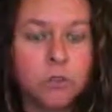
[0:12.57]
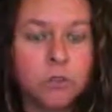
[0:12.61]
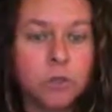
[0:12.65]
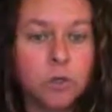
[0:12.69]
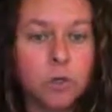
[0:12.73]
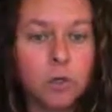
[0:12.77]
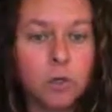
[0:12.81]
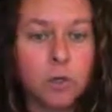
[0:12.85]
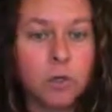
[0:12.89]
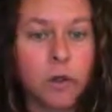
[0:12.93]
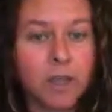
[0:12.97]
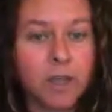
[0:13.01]

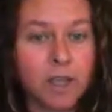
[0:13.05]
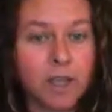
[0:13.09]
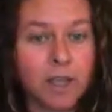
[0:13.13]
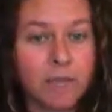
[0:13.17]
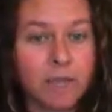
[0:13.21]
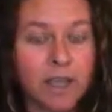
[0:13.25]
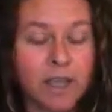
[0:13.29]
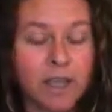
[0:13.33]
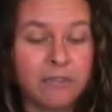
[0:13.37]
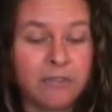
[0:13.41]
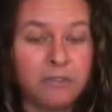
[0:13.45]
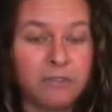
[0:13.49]
who I am, I
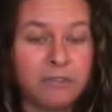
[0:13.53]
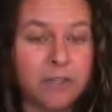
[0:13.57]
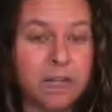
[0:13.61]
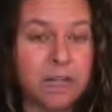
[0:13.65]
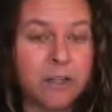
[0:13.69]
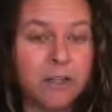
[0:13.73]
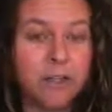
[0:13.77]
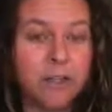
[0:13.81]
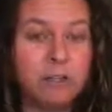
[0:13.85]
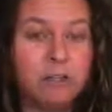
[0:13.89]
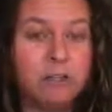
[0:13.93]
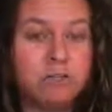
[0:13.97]
have a lot
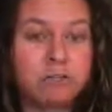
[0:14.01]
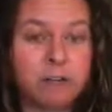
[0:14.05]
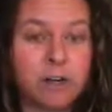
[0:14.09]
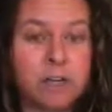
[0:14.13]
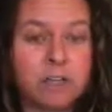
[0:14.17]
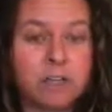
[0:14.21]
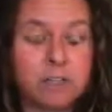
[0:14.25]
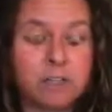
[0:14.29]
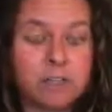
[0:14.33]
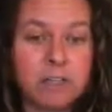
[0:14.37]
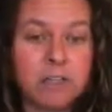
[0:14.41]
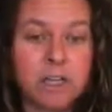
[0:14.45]
of new
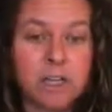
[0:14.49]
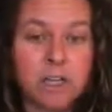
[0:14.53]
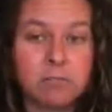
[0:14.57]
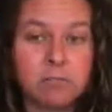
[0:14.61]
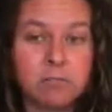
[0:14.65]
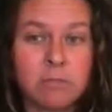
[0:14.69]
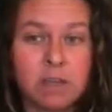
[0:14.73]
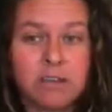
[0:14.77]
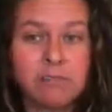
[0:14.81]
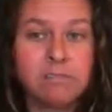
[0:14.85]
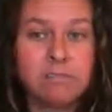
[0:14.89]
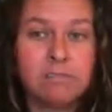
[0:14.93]
friends on
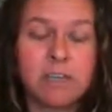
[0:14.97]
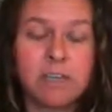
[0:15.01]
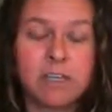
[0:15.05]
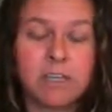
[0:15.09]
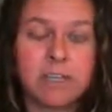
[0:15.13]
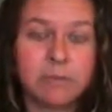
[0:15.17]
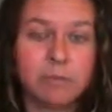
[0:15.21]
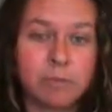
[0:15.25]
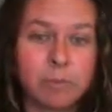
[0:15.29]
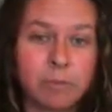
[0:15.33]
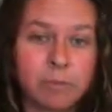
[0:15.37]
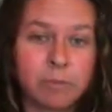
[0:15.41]
my
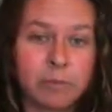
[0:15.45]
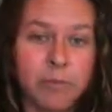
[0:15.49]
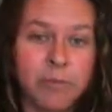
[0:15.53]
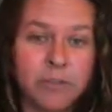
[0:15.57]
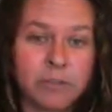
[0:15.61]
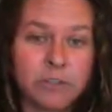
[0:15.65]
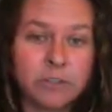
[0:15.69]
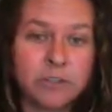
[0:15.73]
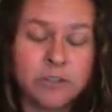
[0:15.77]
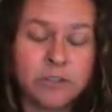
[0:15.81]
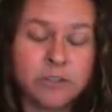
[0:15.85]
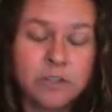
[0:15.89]
Facebook
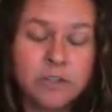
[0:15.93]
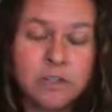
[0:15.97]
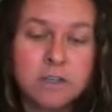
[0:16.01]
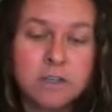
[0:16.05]
page.